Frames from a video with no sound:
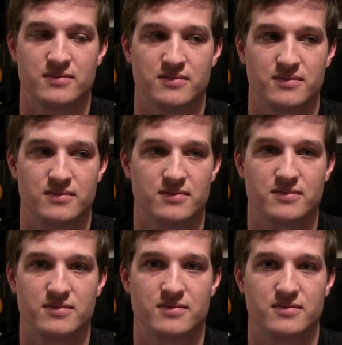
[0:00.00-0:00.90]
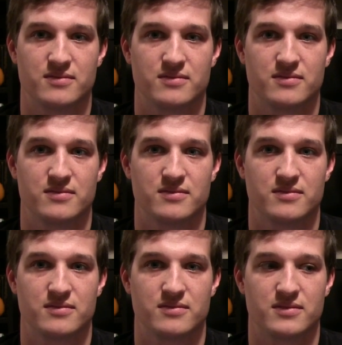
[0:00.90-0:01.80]

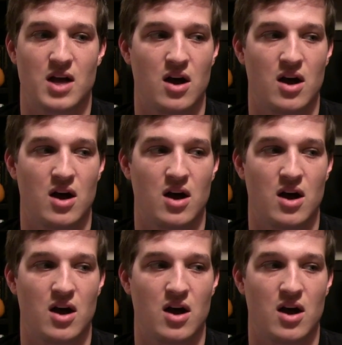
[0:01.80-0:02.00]
(not speaking)